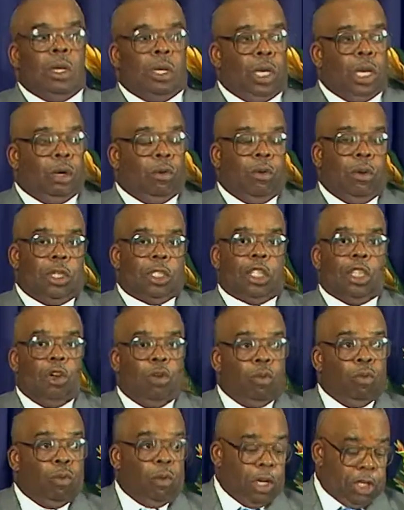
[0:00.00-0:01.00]
now what's your,
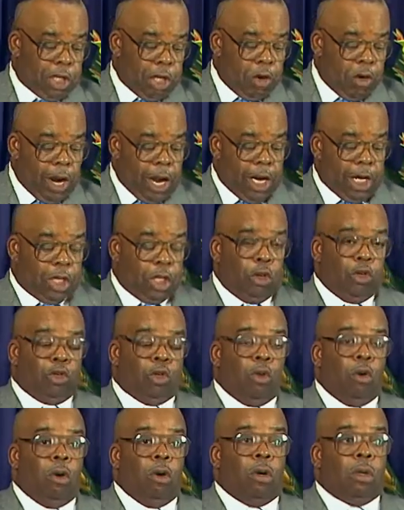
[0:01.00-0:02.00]
what's your attitude
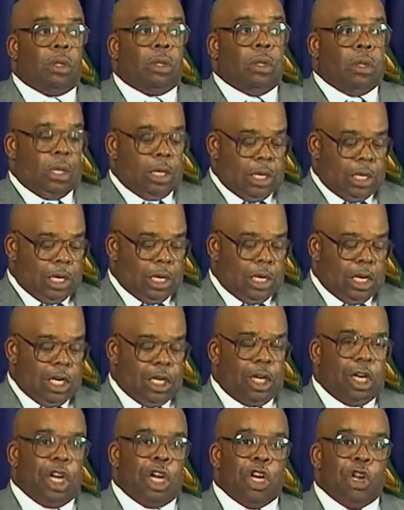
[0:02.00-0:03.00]
towards
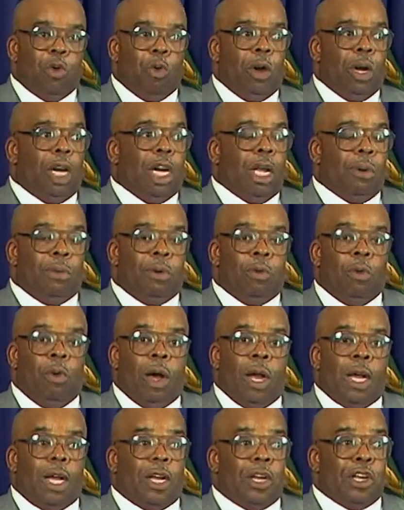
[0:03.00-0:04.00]
the new and living
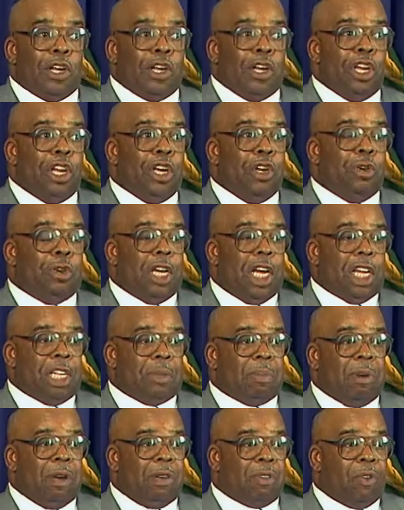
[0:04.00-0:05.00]
way, the New
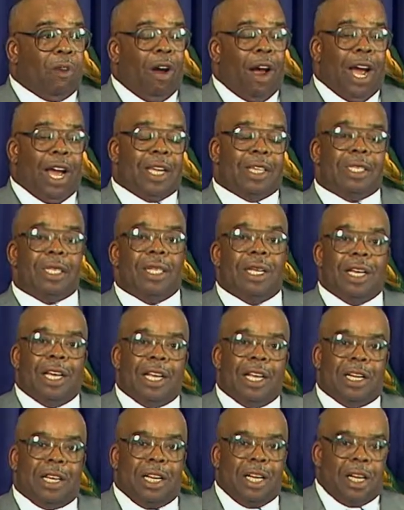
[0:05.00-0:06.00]
Testament of Christ,
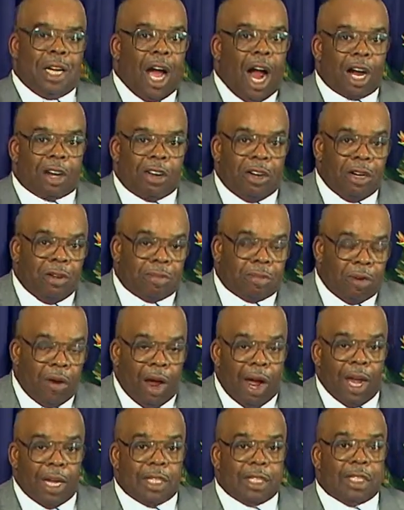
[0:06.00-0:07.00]
the doctrine of
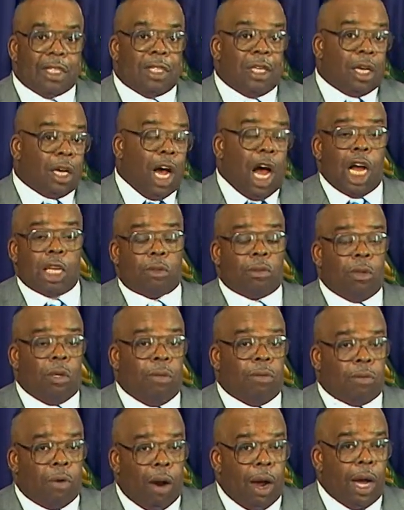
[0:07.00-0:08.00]
Christ, the gospel of
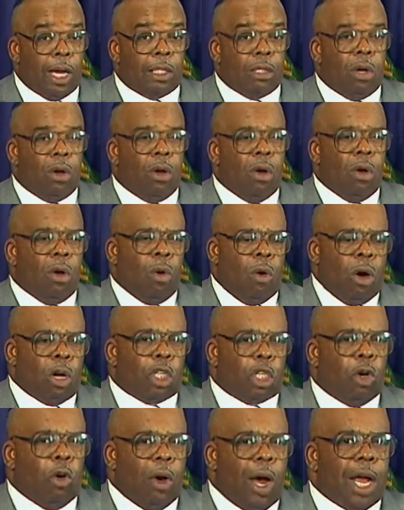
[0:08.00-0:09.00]
Christ? What's
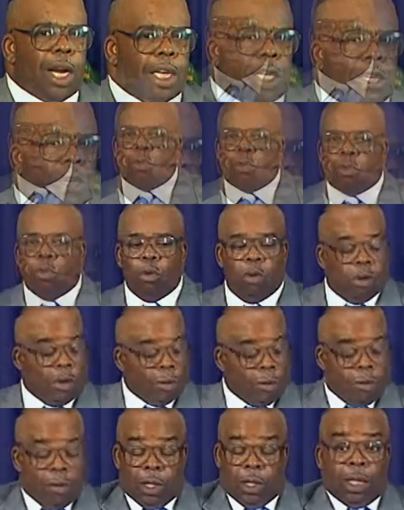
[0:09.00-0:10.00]
your attitude toward it?
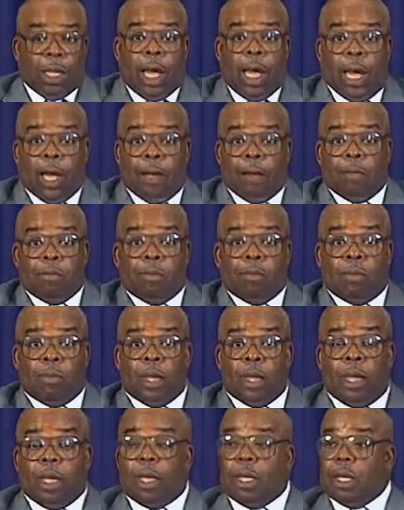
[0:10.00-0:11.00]
Now,
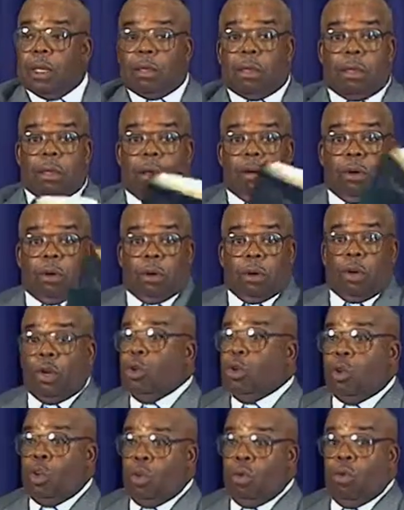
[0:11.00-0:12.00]
do
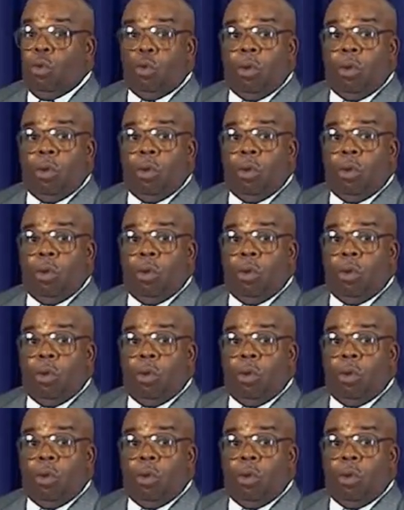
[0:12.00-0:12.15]
you